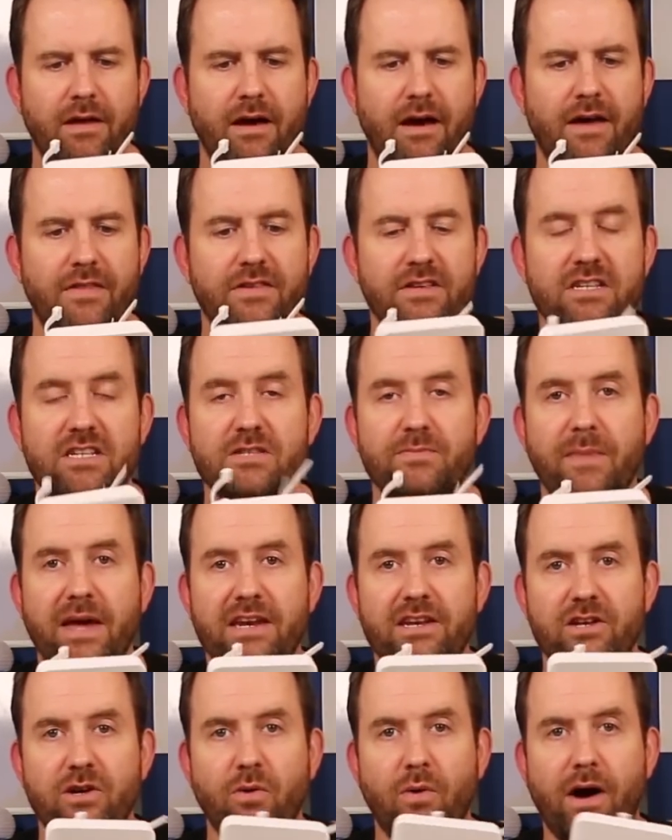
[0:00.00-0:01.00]
uh, this is
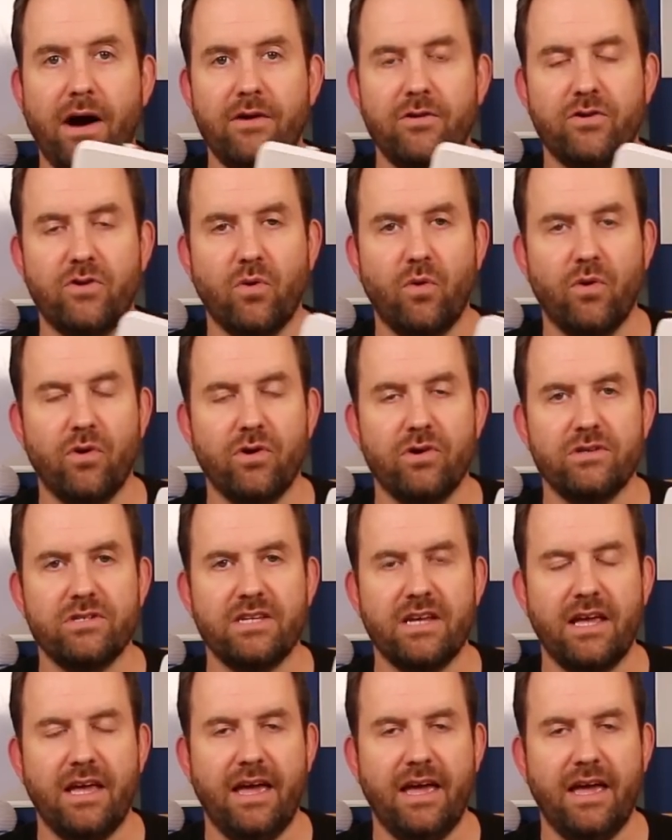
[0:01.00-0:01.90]
made to go outdoors